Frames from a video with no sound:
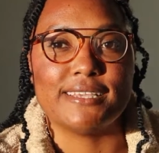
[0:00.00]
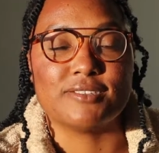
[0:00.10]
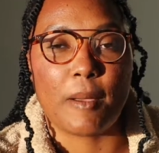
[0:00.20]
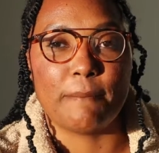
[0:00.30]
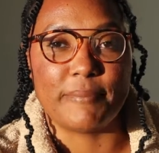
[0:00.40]

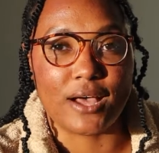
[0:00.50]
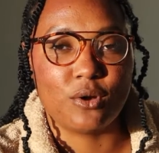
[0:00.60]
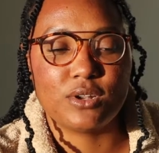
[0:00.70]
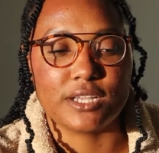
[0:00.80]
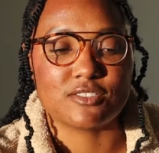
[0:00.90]
is
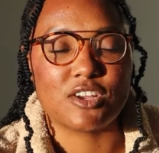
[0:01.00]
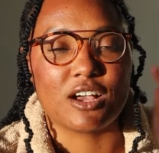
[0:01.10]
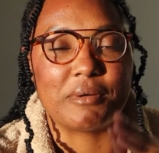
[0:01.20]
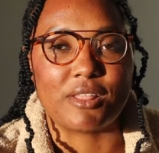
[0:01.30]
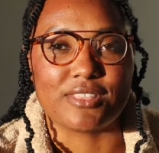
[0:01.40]
about, let's
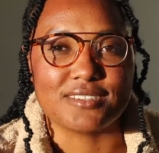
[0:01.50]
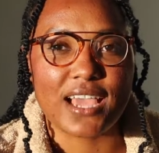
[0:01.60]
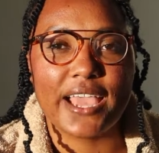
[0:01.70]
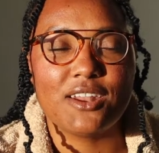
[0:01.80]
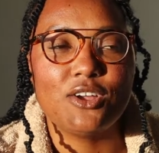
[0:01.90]
talk about the
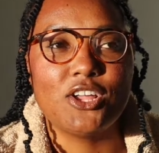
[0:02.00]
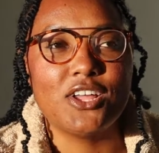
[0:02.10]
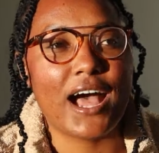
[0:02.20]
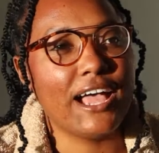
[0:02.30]
title.